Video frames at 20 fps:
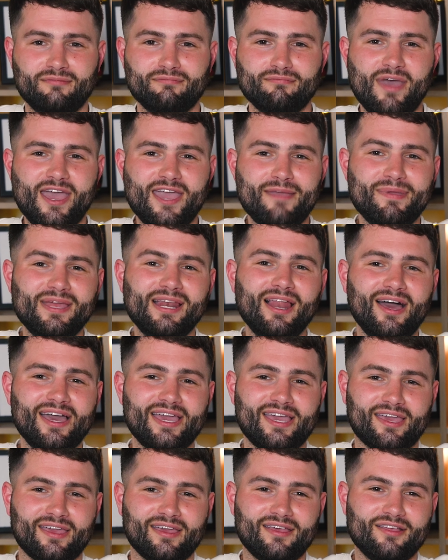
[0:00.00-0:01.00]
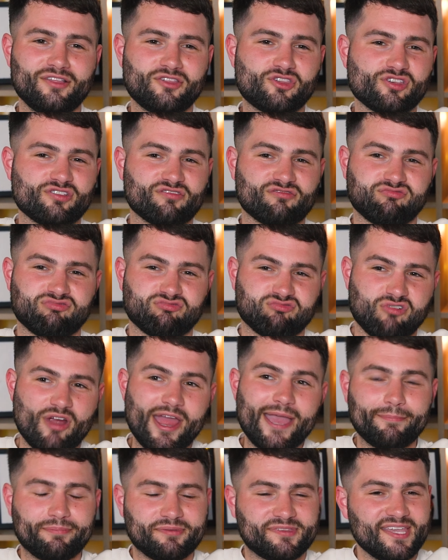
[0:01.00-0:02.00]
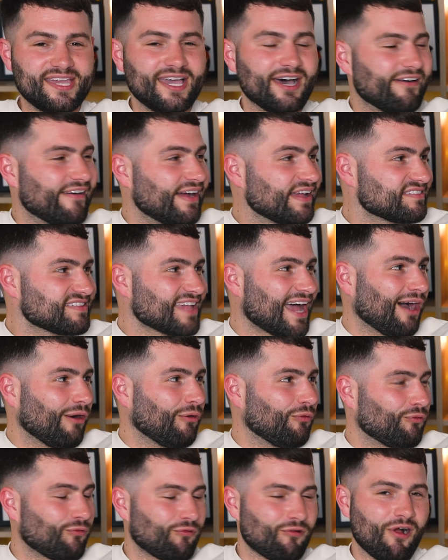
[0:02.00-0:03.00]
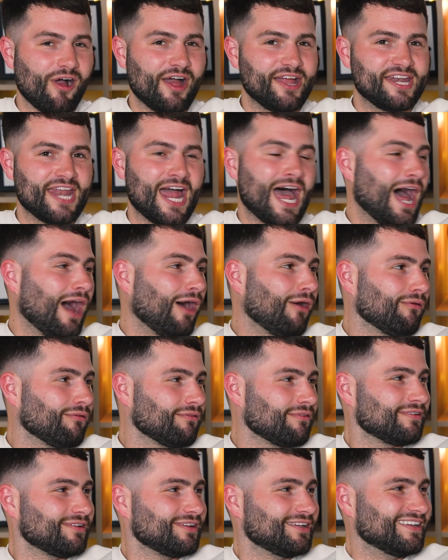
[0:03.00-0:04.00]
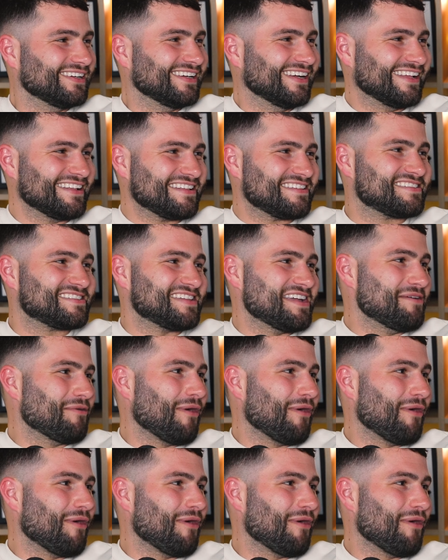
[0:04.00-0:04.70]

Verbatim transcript: maybe like just rip DRS out right now and see